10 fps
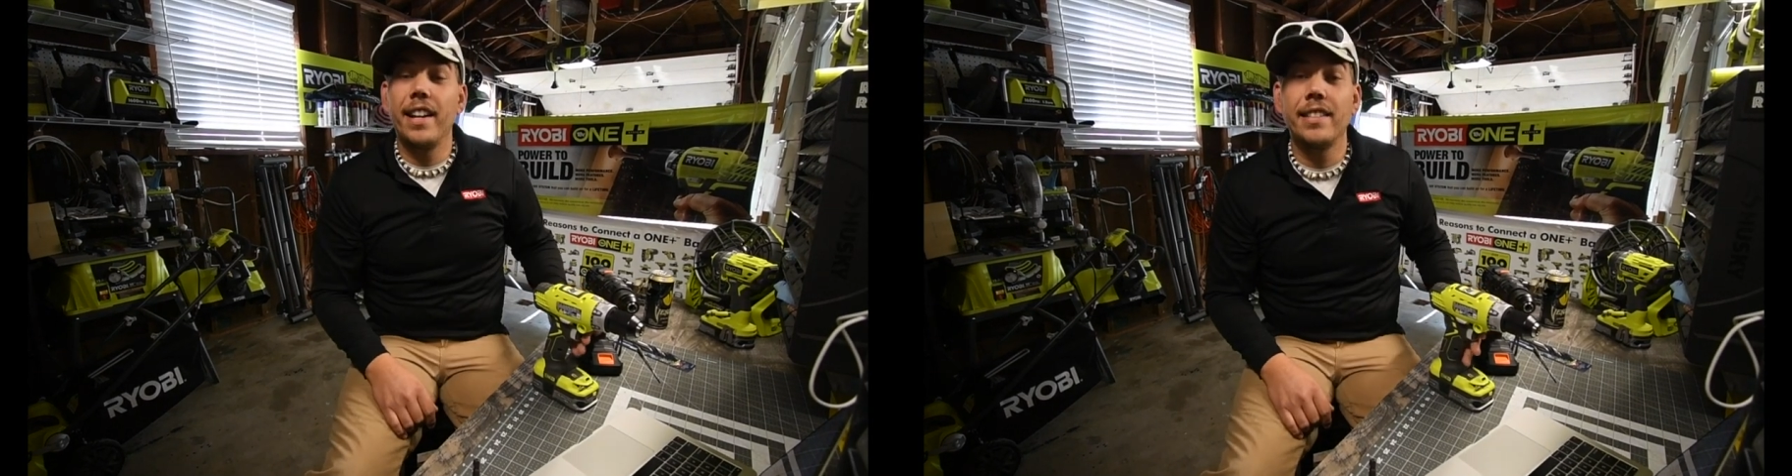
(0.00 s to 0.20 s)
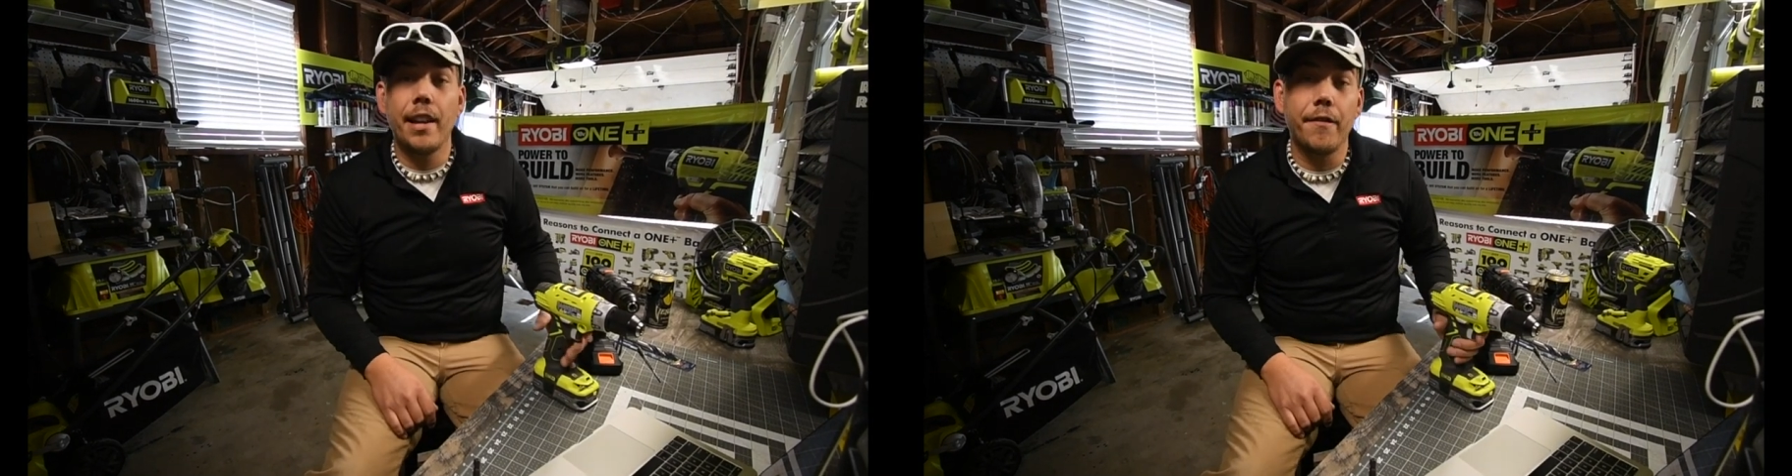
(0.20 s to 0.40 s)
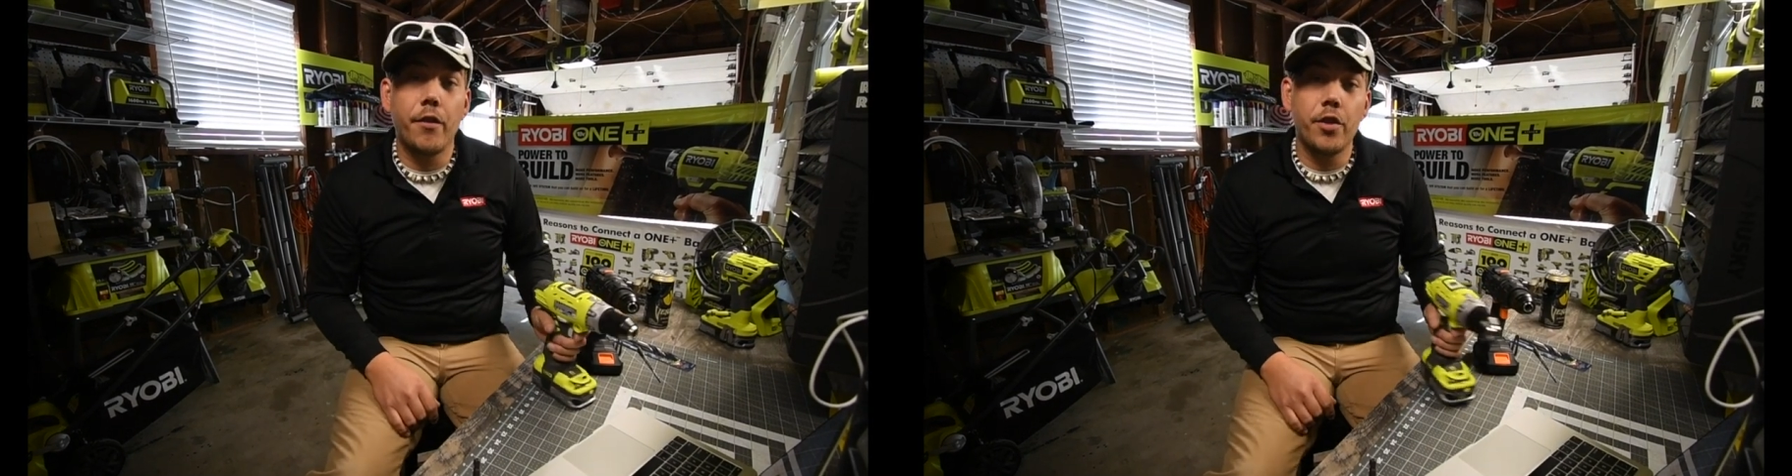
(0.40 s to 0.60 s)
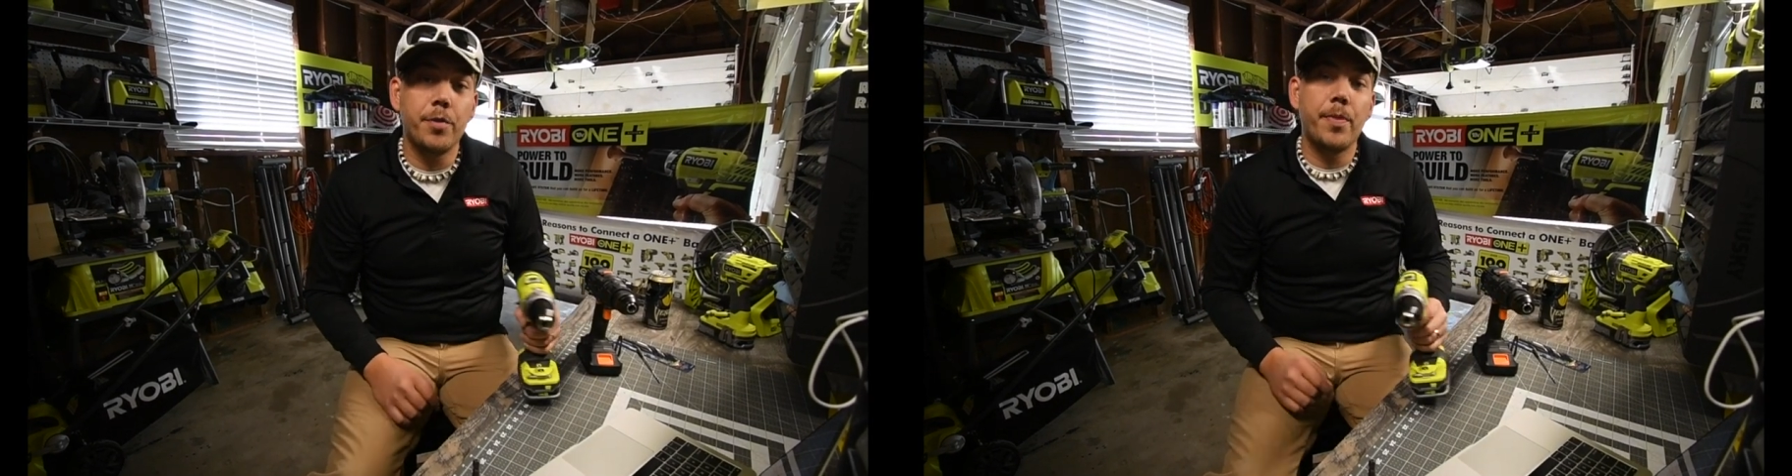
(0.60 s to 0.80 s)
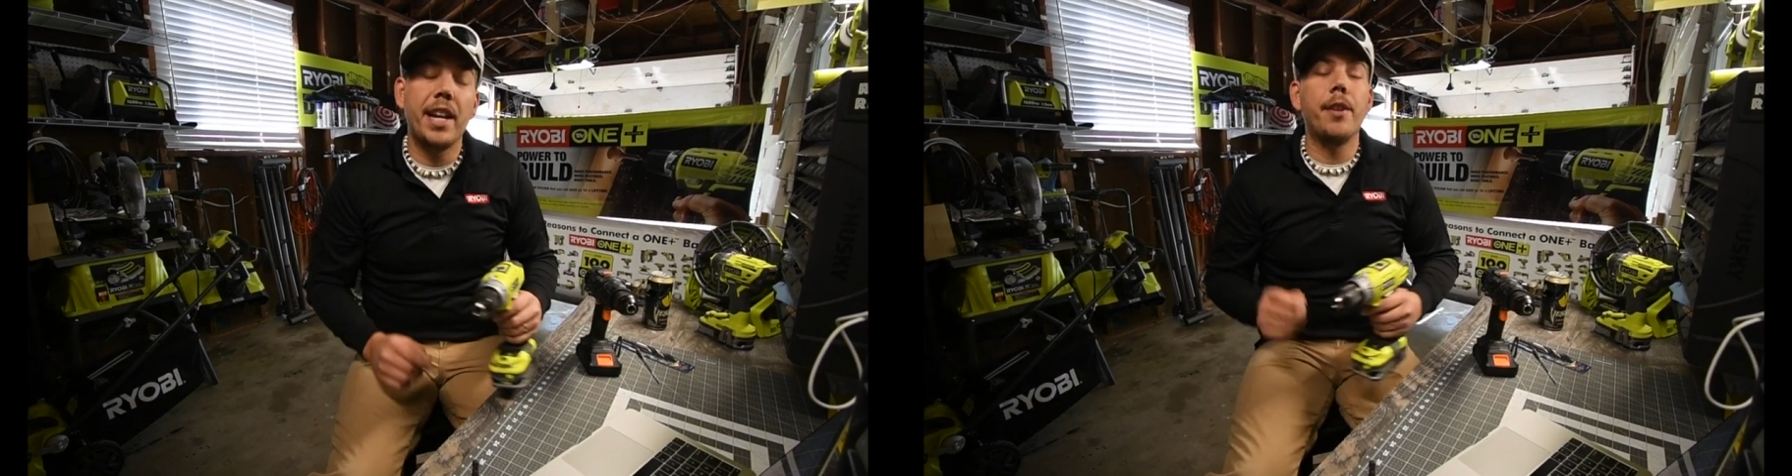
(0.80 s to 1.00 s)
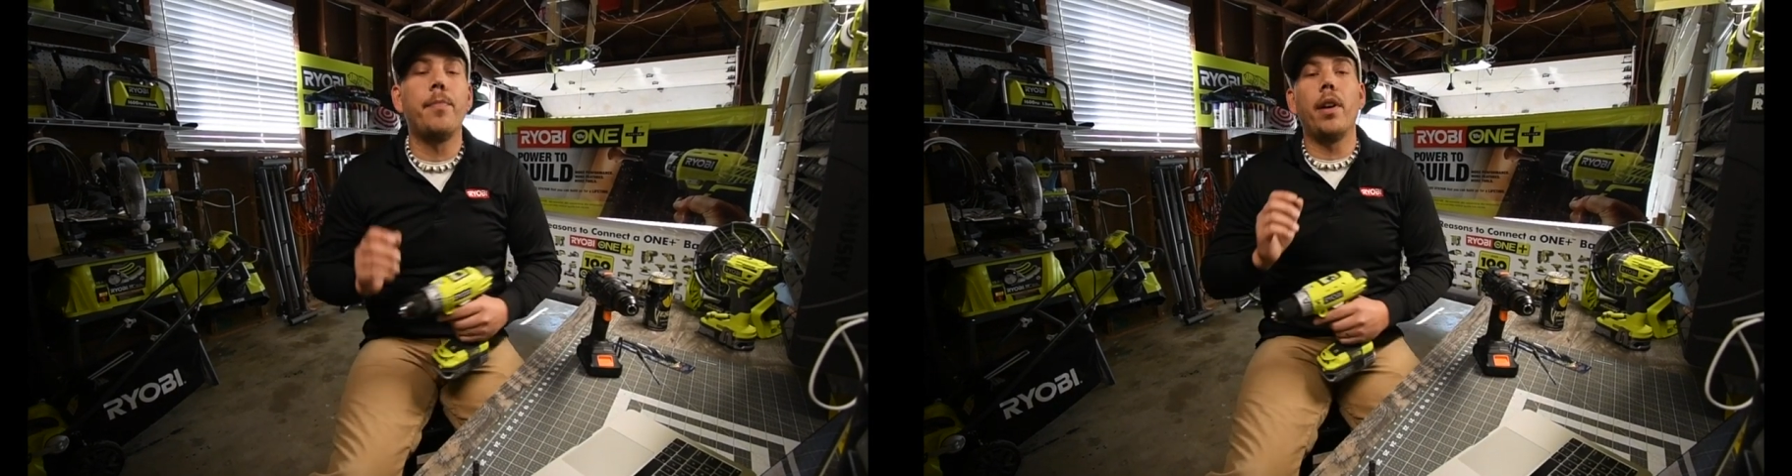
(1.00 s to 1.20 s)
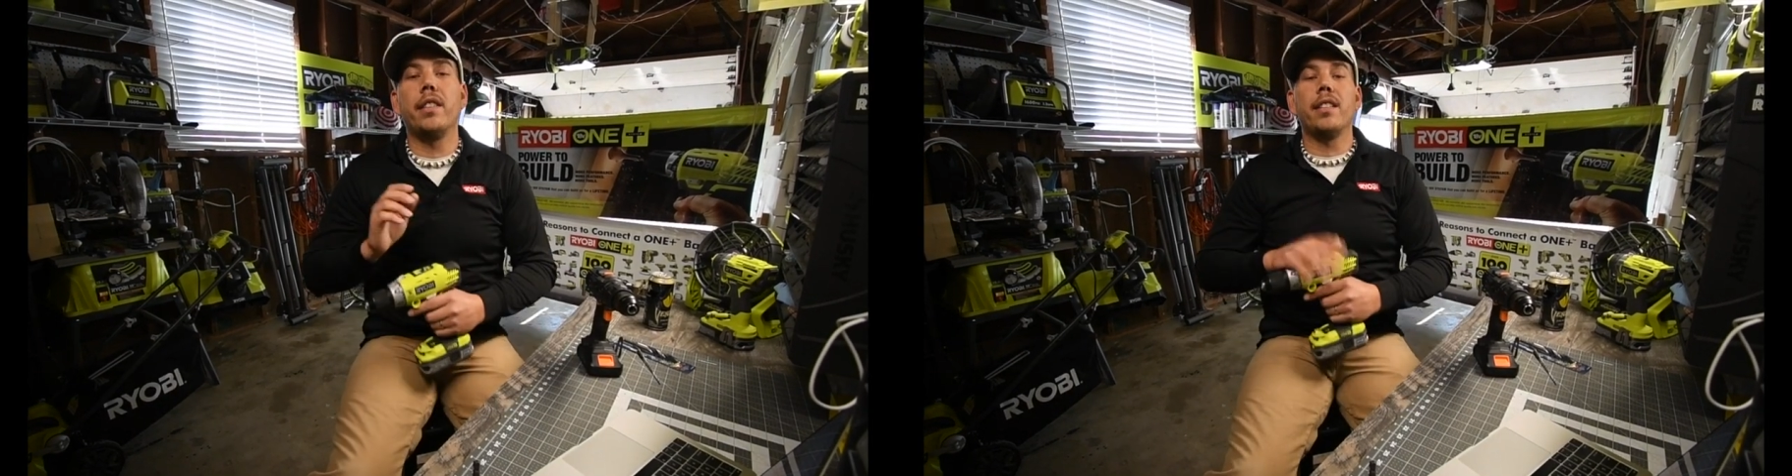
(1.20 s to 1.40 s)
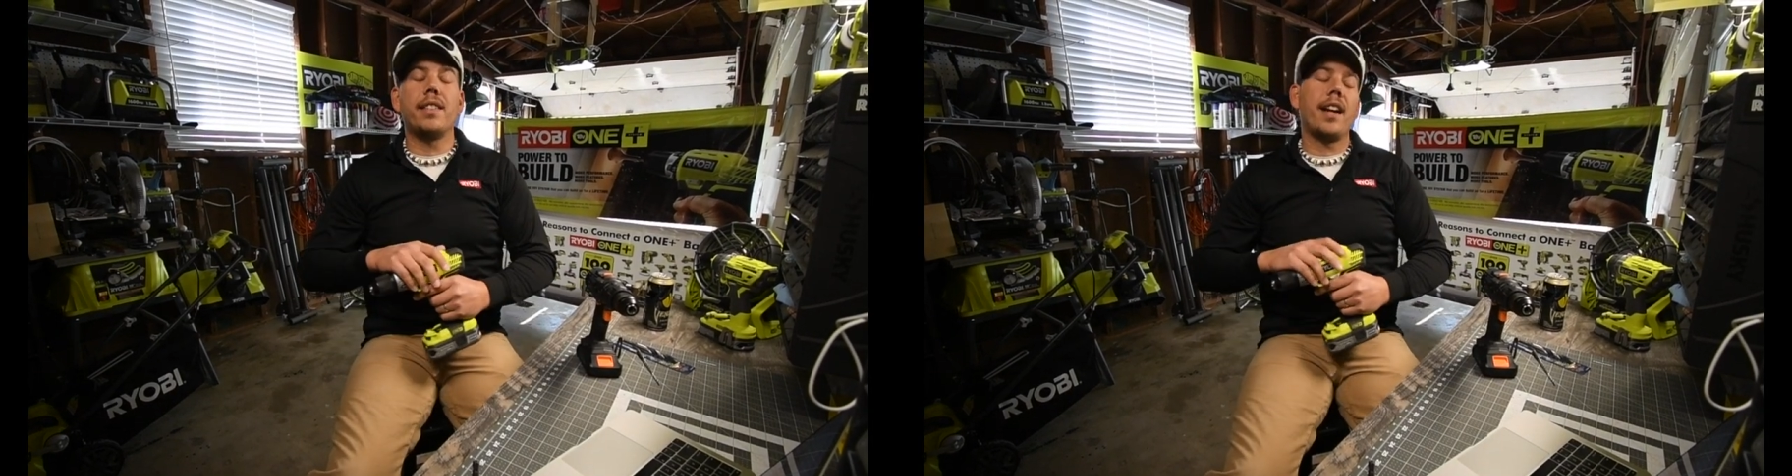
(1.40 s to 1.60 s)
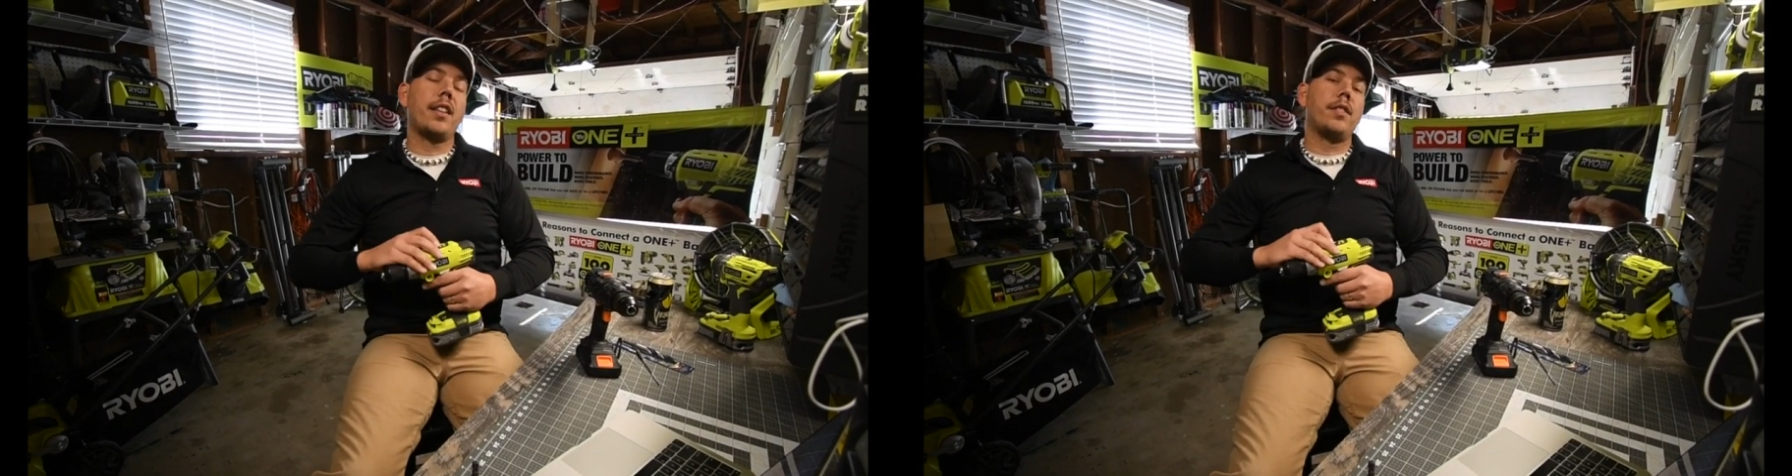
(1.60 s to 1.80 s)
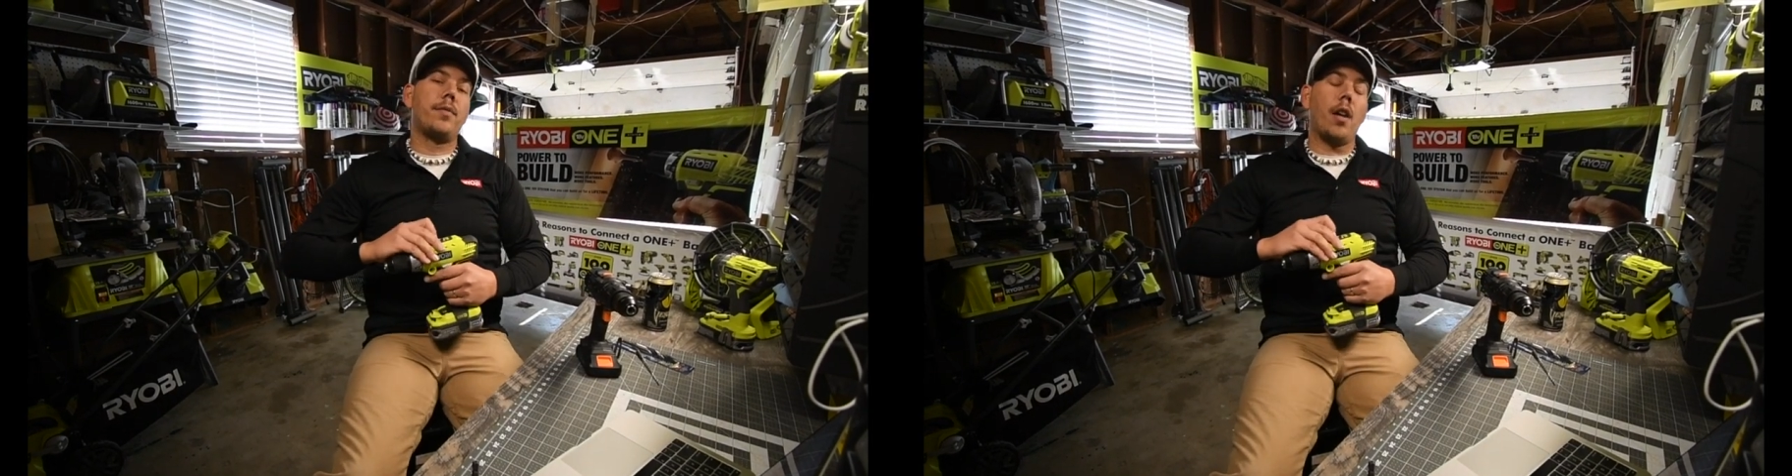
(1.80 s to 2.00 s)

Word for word: is on first speed, but the second